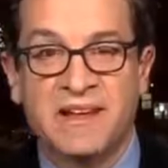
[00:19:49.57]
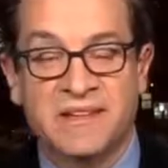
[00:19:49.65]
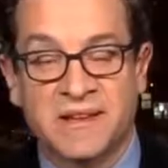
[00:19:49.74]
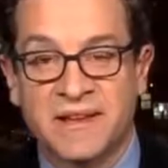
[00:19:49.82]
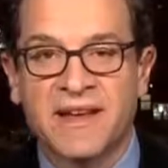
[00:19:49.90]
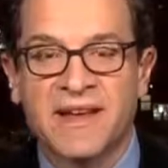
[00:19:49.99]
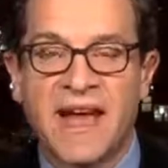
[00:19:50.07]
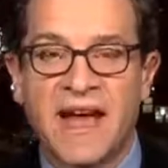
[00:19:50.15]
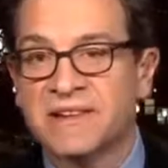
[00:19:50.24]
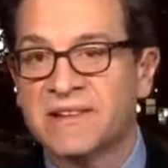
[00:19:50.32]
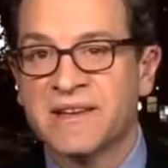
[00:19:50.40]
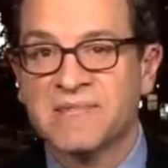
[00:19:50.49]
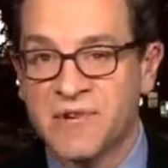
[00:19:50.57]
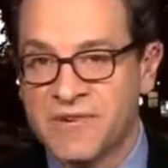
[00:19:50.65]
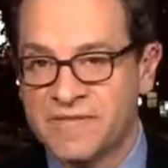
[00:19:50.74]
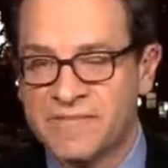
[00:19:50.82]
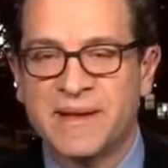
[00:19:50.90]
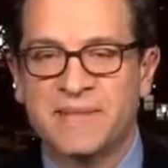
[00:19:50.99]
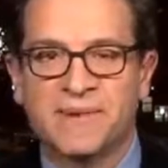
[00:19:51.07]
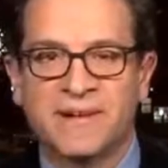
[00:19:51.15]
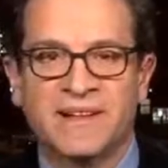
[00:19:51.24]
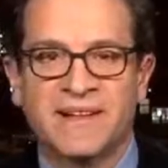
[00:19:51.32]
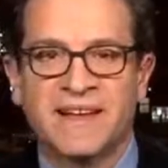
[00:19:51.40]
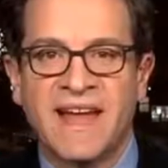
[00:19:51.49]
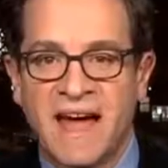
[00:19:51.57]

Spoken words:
So you can actually move people